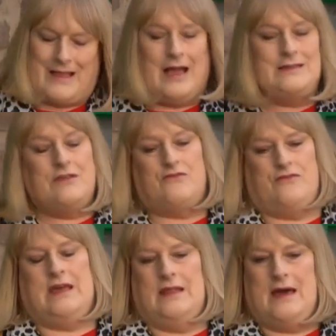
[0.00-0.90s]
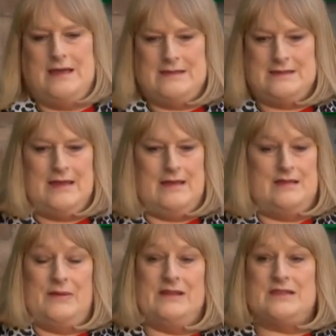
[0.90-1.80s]
I didn't realise that,
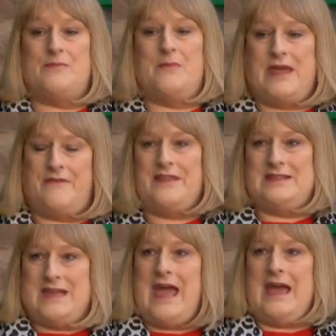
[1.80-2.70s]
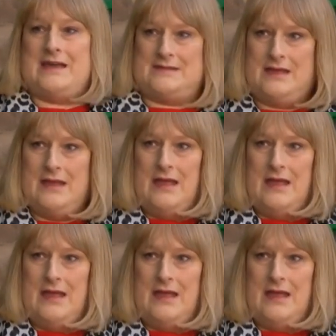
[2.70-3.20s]
as well as the money for the text,